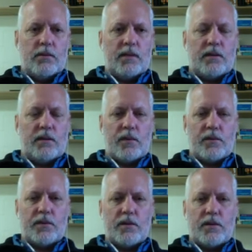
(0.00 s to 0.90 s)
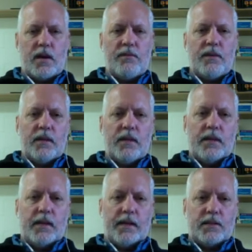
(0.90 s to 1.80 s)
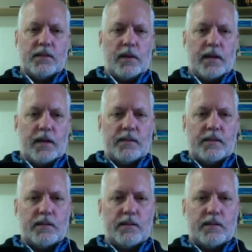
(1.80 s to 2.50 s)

that's the first hard drive, and it's 20 gigs.